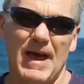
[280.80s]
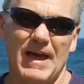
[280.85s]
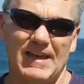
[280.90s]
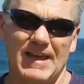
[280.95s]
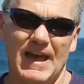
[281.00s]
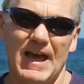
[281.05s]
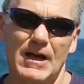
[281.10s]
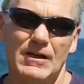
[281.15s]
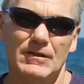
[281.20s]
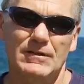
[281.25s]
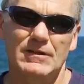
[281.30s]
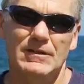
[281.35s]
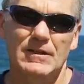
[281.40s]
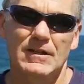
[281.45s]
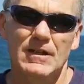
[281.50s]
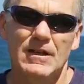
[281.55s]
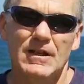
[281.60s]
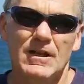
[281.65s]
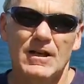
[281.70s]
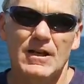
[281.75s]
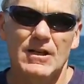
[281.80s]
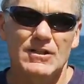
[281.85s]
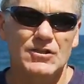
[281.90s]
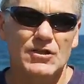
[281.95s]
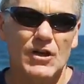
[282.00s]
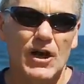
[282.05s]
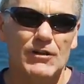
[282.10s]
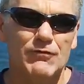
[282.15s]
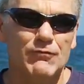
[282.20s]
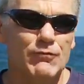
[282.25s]
back out.
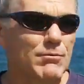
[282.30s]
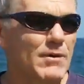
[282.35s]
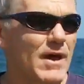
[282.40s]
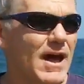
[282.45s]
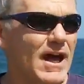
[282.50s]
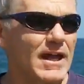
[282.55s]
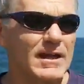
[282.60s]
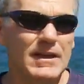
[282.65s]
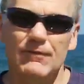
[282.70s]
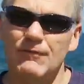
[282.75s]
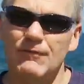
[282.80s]
Aside from that,